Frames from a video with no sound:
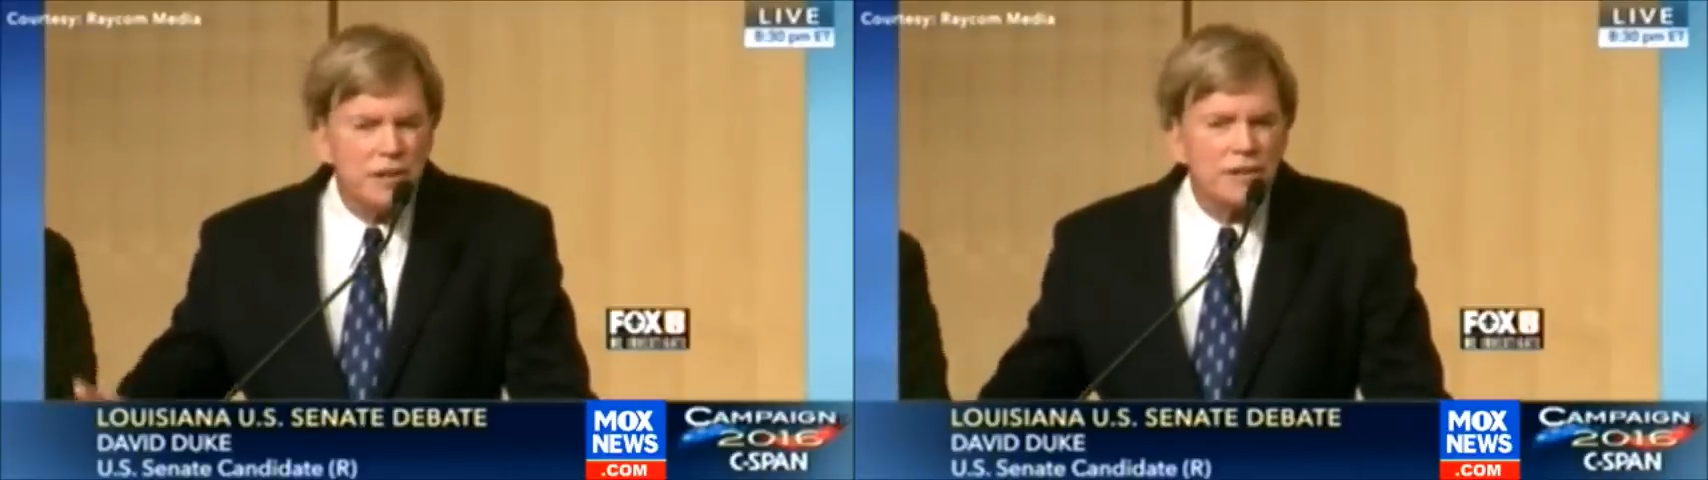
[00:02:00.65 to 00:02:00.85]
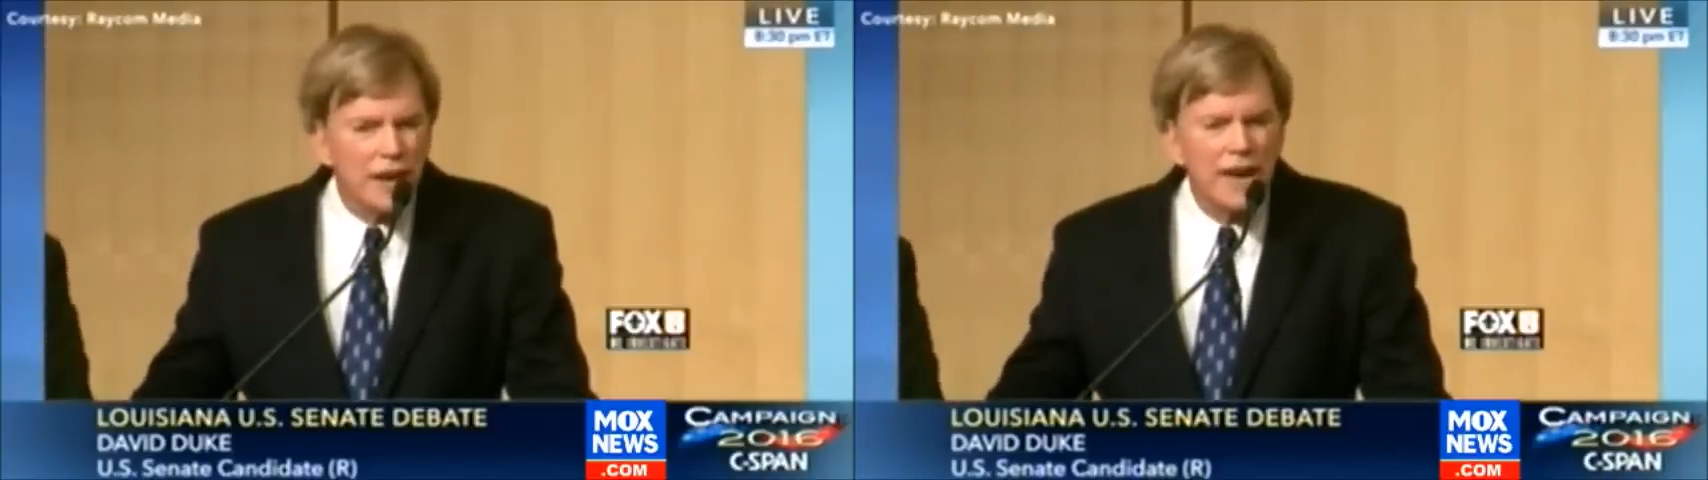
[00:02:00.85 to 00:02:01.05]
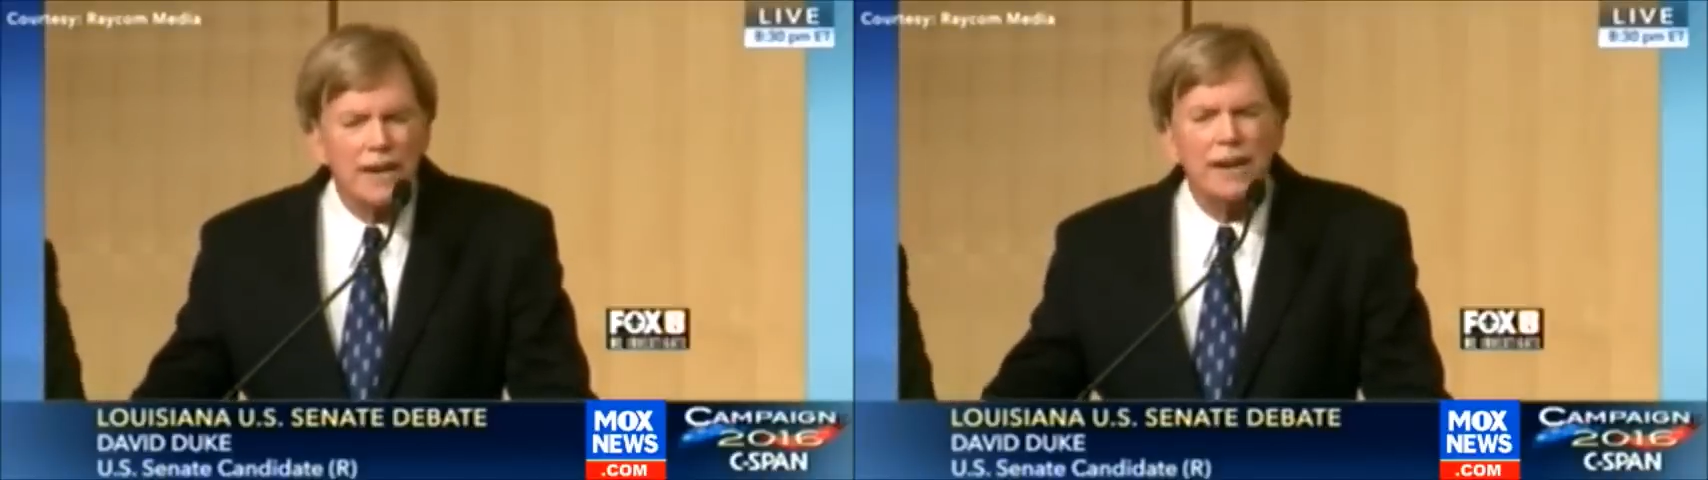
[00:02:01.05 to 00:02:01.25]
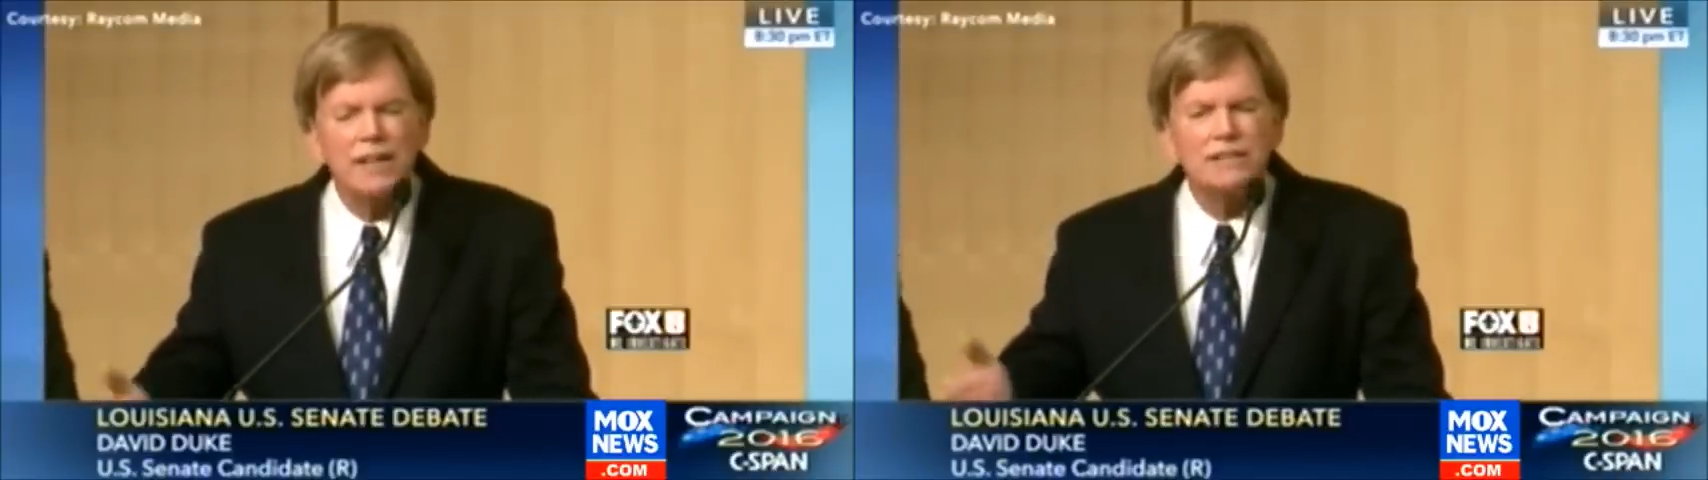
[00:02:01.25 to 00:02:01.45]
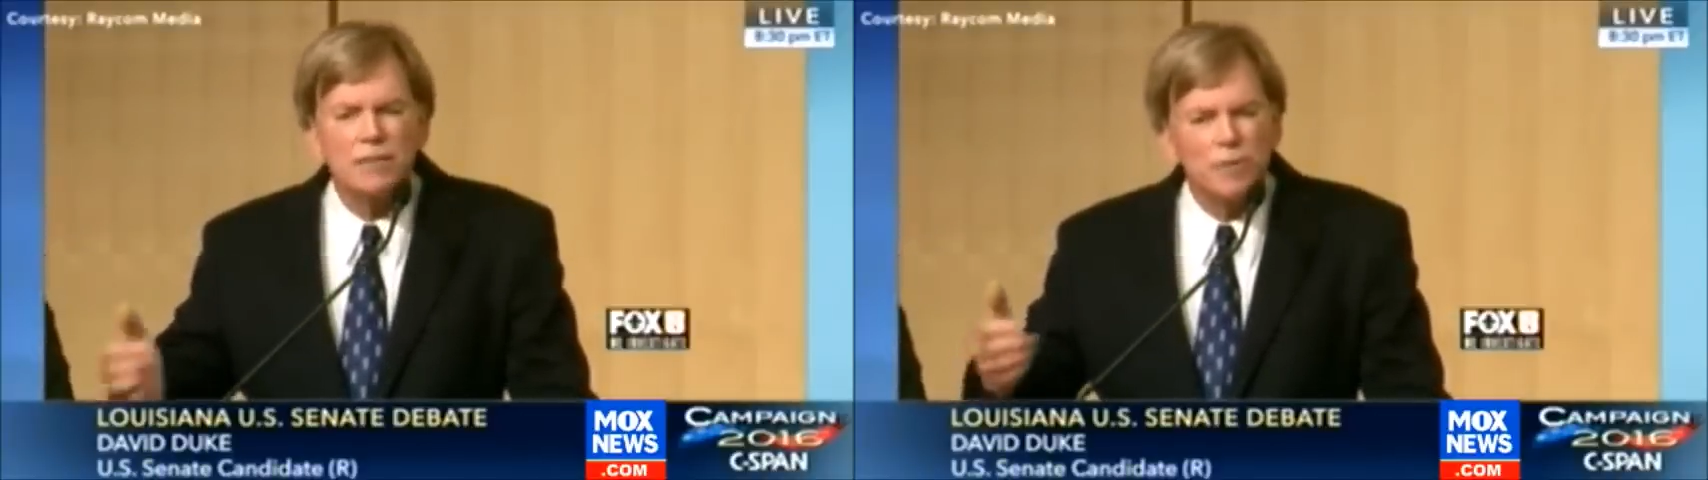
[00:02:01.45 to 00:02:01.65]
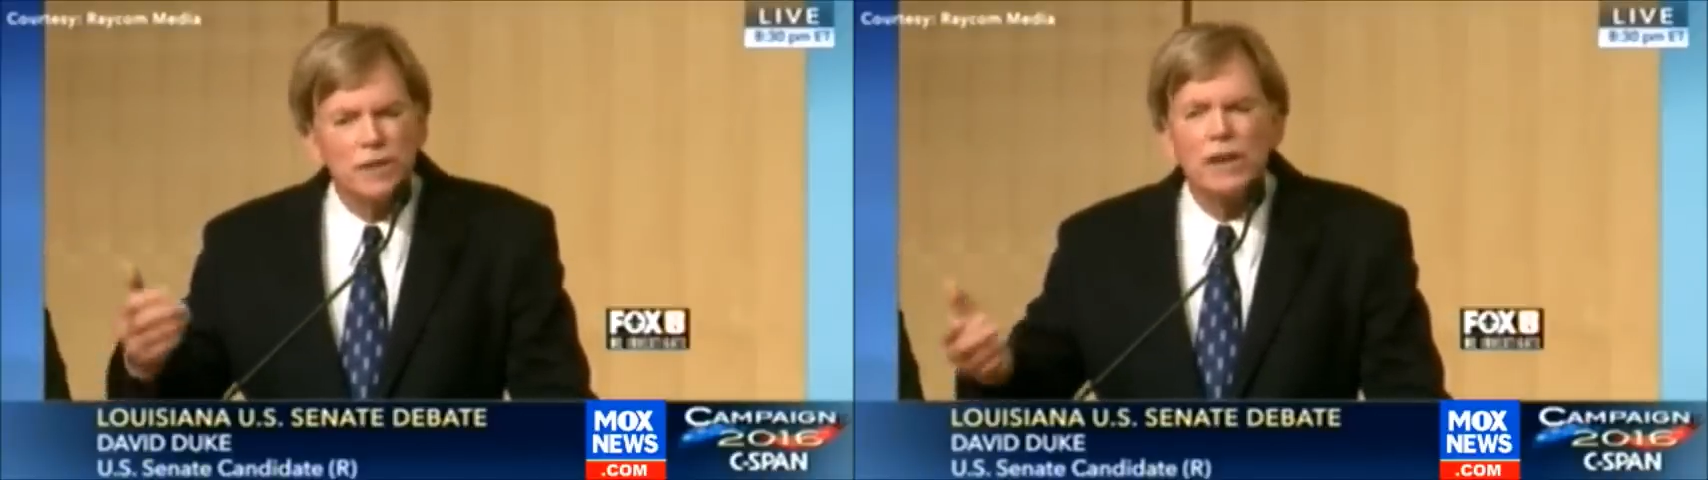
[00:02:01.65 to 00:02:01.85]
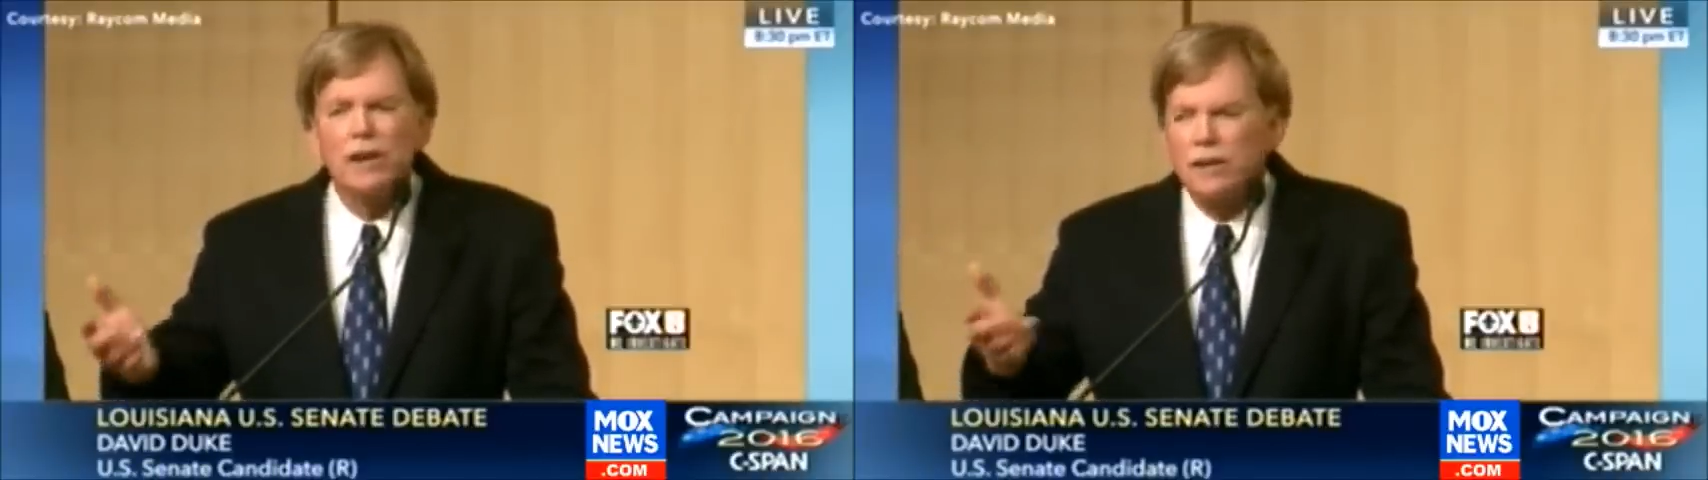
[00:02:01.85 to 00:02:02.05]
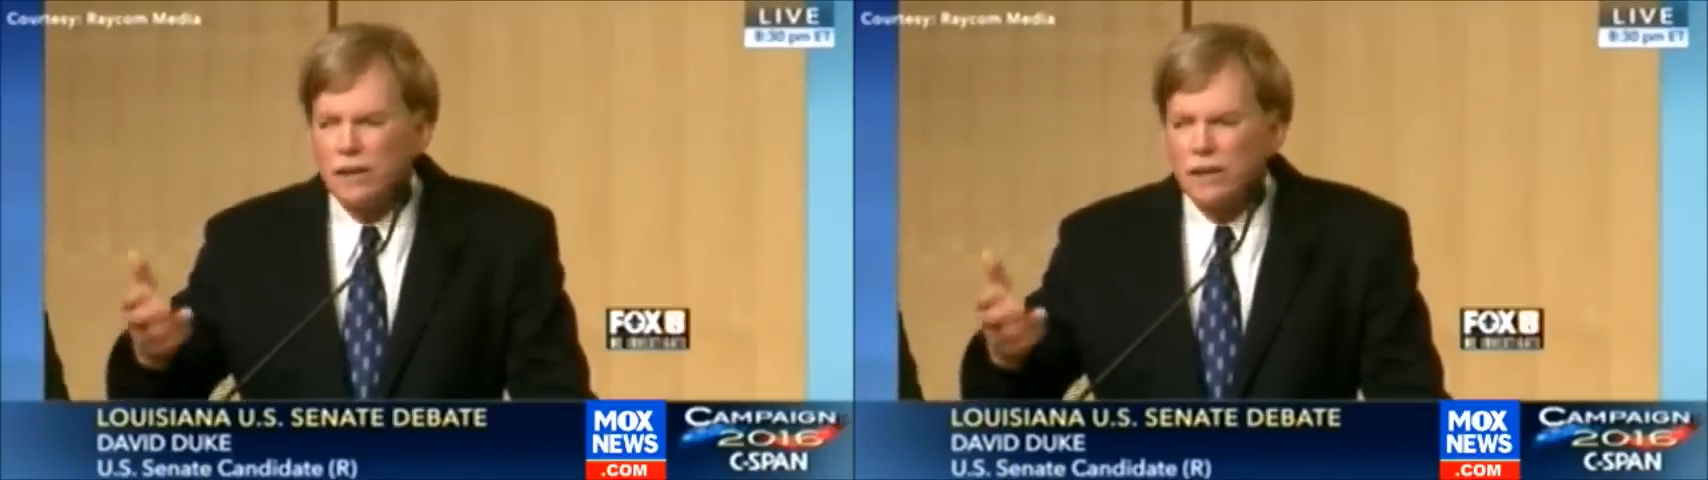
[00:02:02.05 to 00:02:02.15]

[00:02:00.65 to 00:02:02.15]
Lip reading: other candidates, I've been there in